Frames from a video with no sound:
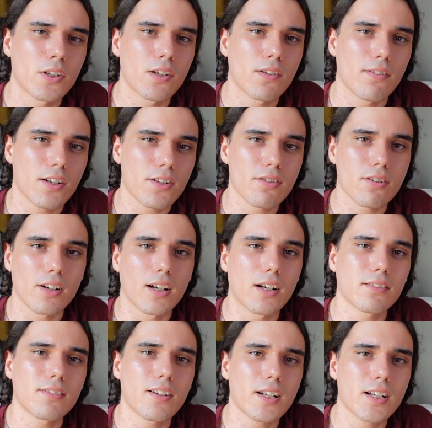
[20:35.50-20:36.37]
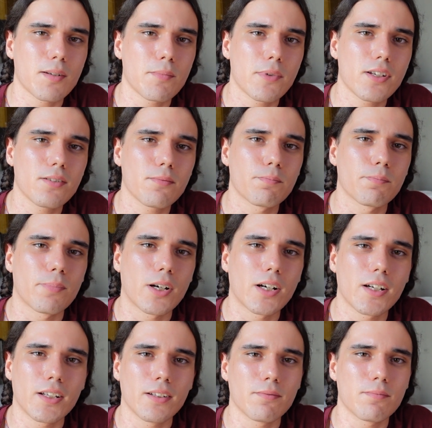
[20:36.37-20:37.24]
That's what I'd recommend.
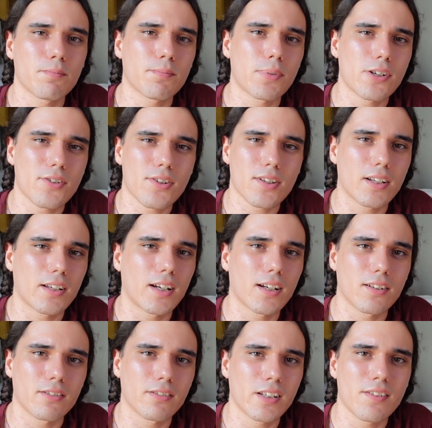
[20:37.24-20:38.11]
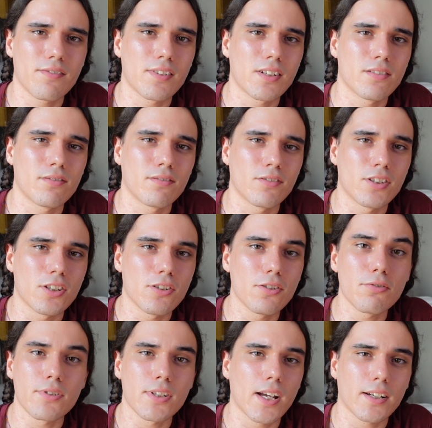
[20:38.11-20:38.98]
But personally, I don't even
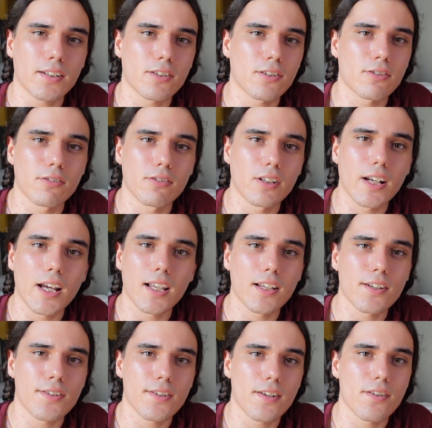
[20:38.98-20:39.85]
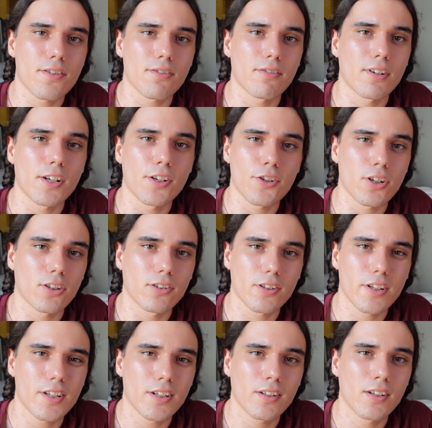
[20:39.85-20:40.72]
do technical analysis or any
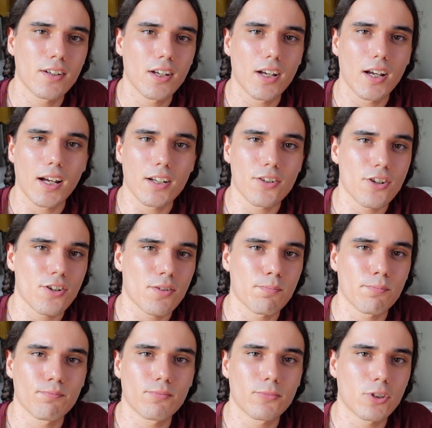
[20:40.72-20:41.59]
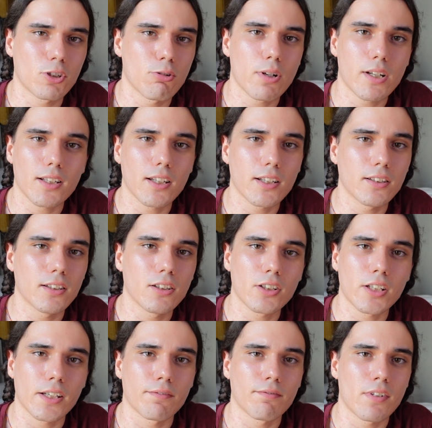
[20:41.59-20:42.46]
charting. I just quickly
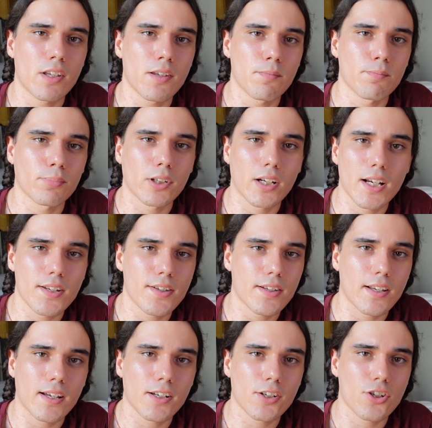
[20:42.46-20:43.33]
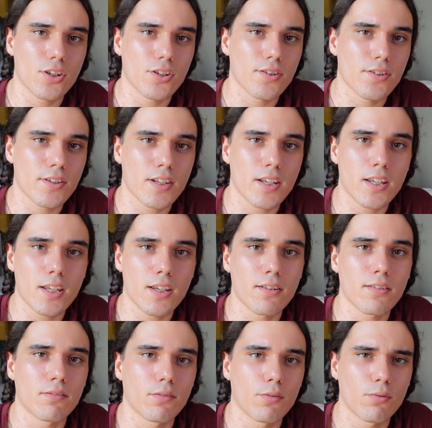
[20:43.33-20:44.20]
look at the price action,
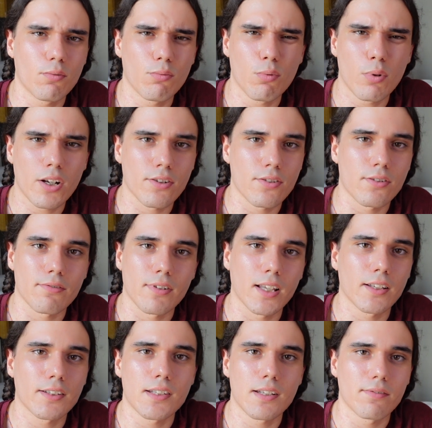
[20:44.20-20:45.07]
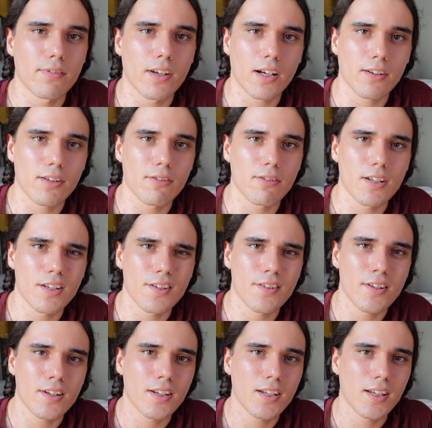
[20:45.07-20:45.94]
see where its relative value
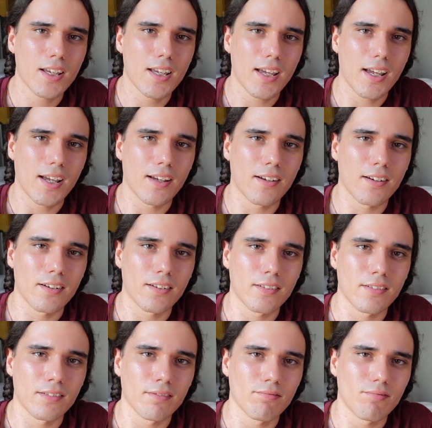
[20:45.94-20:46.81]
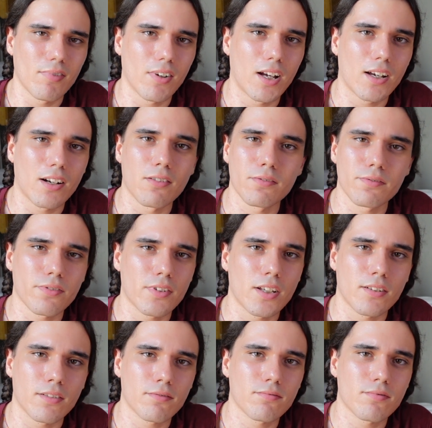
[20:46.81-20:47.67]
is, and I don't
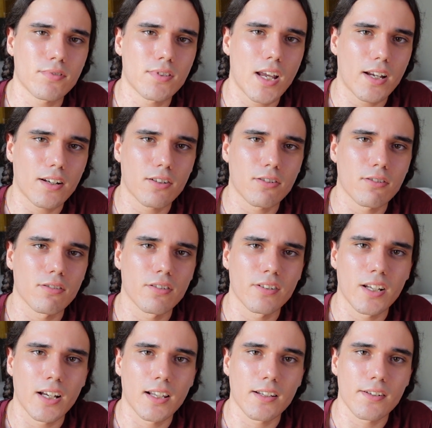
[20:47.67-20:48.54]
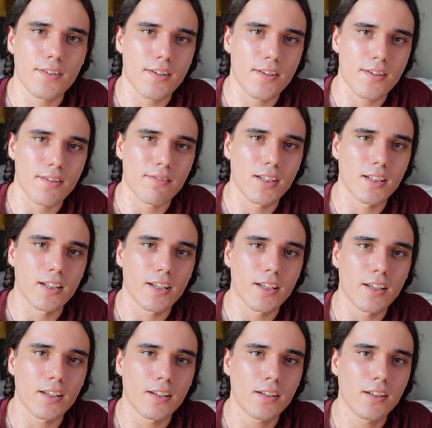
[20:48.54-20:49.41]
think technical analysis is
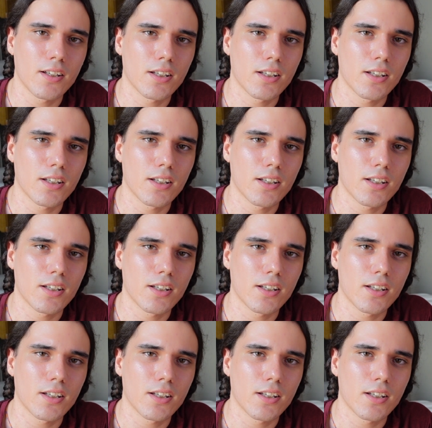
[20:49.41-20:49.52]
really